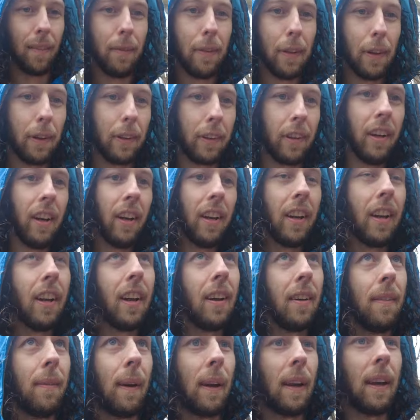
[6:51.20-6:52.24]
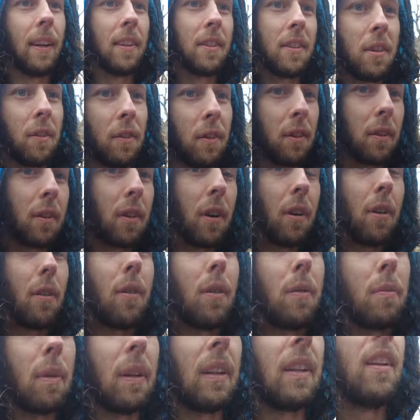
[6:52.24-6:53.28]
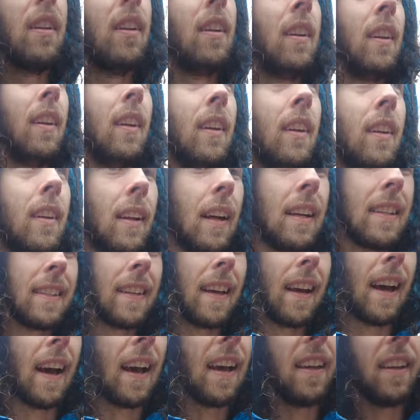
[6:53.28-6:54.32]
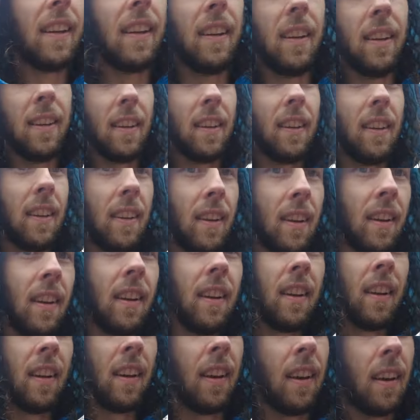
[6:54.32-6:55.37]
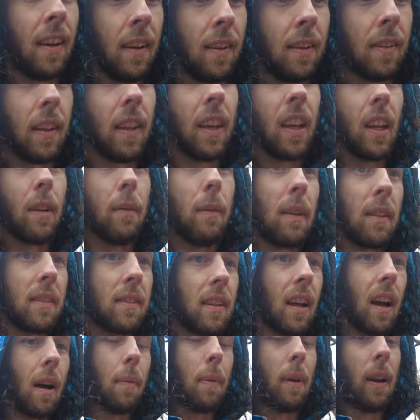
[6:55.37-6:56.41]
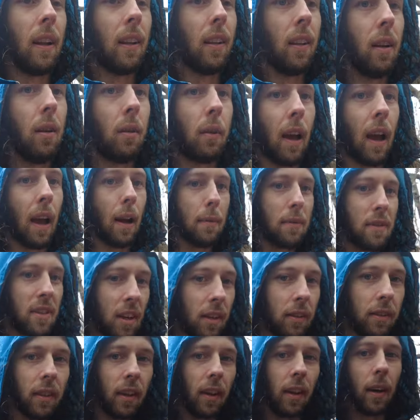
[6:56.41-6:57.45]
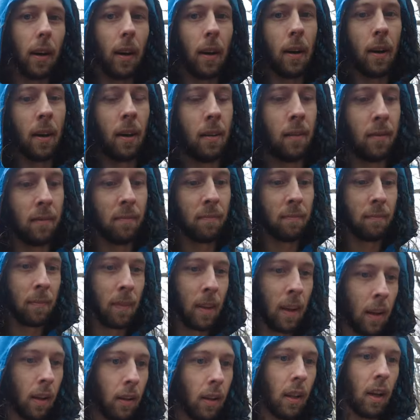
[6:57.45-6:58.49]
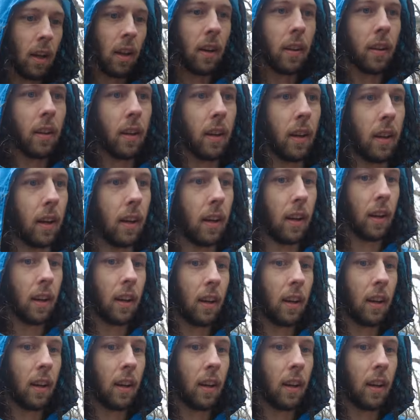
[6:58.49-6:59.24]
I'm feeling good. My hands are real cold, but that's all right. Thinking about stopping at Low Gap Shelter. A lot of the,